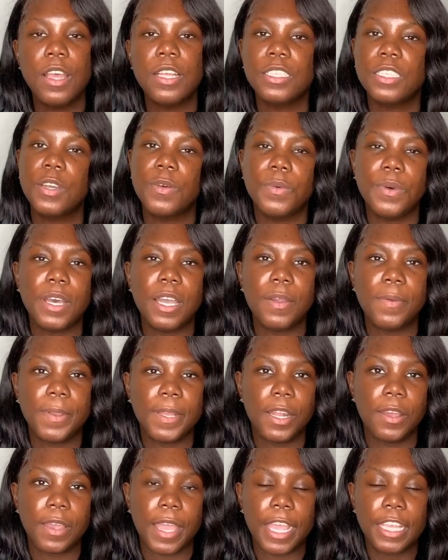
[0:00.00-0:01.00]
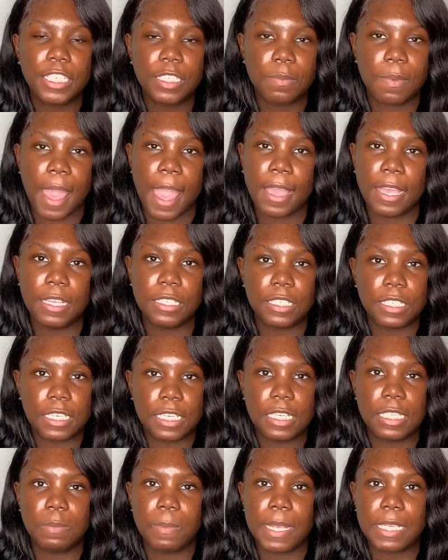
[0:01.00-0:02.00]
So what a relocation package
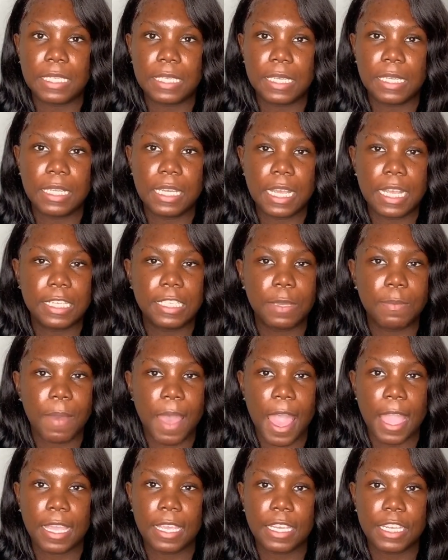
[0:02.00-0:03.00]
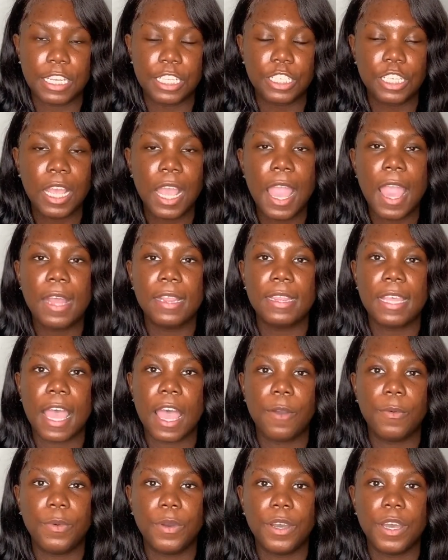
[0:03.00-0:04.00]
is, basically is a package
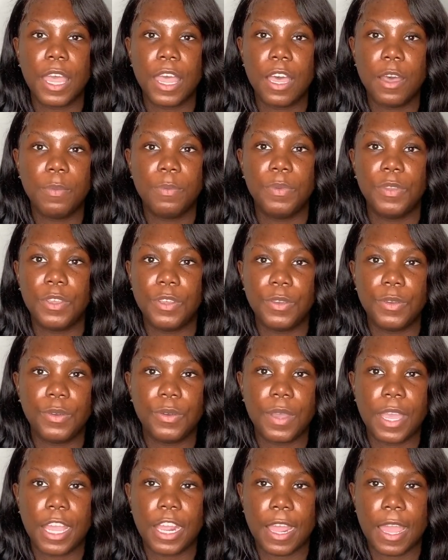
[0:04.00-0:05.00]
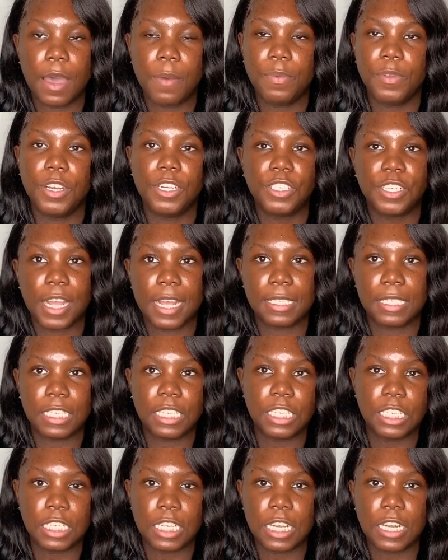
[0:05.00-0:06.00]
that will help you and help your
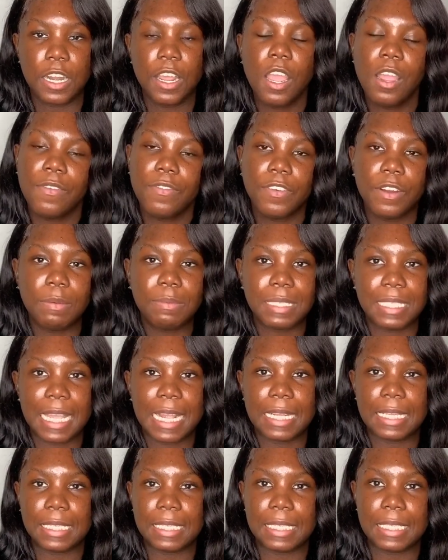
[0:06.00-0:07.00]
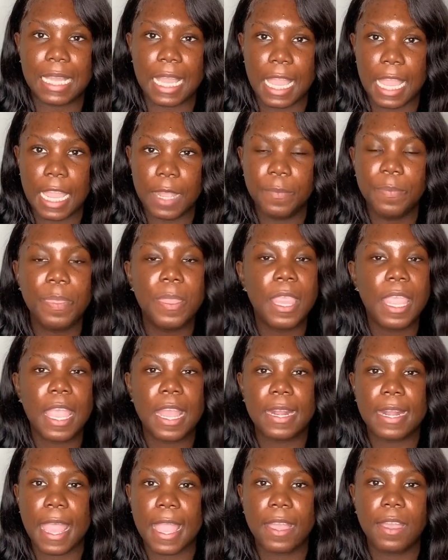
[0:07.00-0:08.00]
transition from state to state
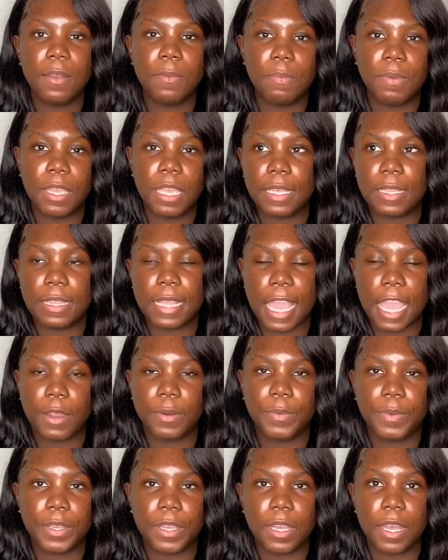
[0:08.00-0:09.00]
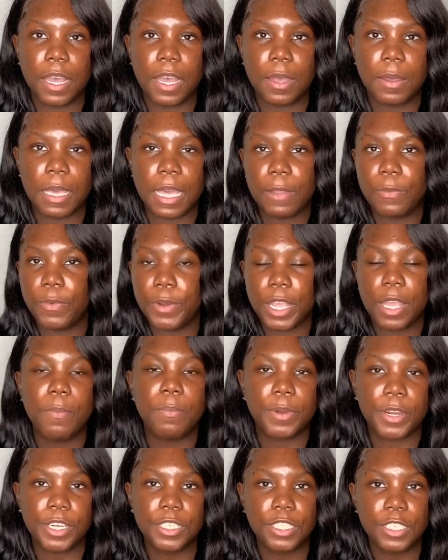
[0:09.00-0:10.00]
and that could be they re, uh,
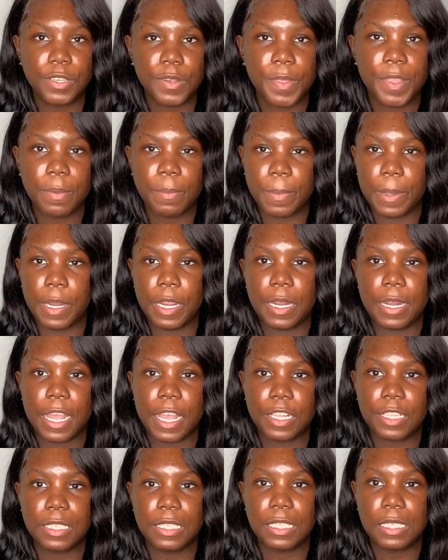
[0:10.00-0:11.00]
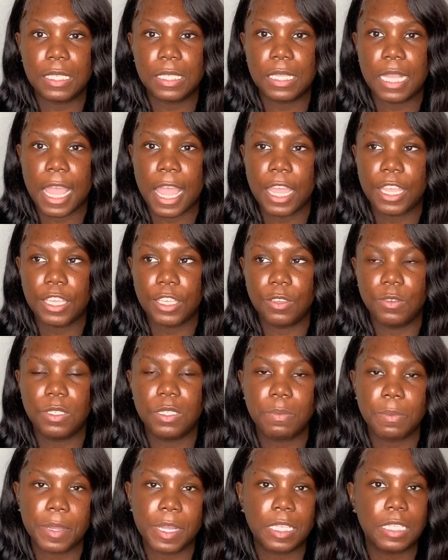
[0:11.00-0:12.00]
reimburse you the money that's that you
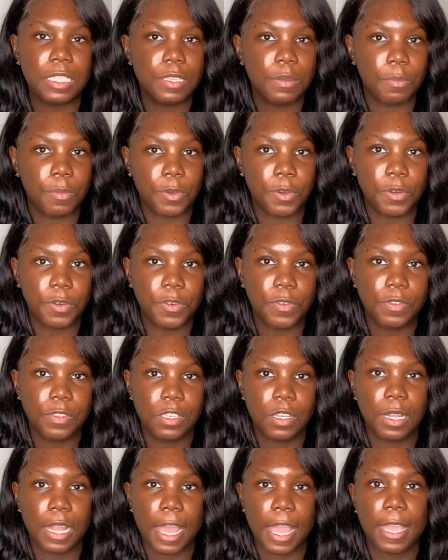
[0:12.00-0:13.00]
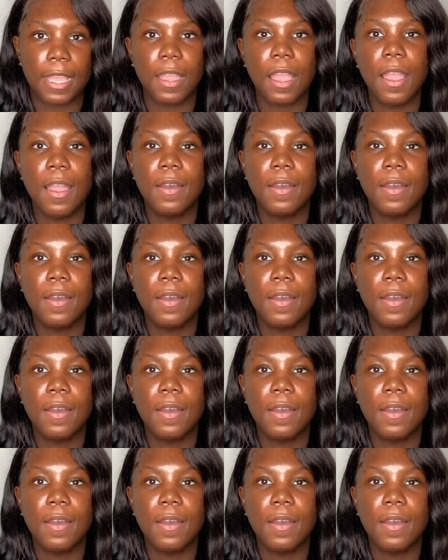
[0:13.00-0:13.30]
spent to move so like